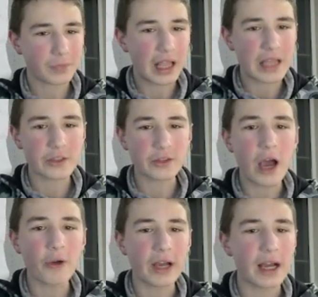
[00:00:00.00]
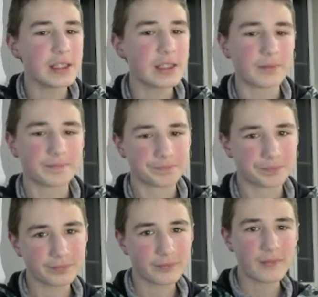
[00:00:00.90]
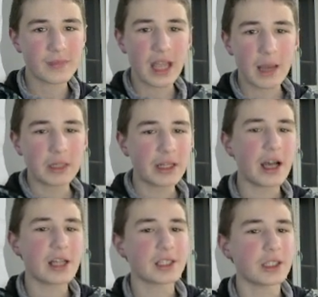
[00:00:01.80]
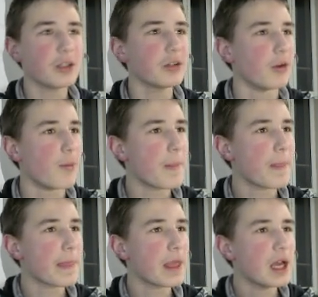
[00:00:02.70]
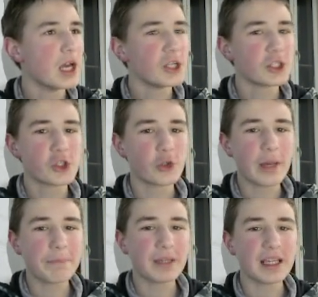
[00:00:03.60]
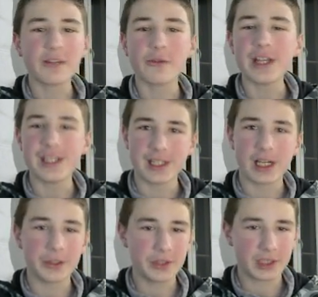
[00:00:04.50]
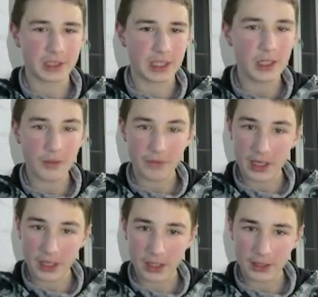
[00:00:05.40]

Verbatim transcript: So now, guys, I'm gonna ask you: should I play Crazyhouse, King of the Hill,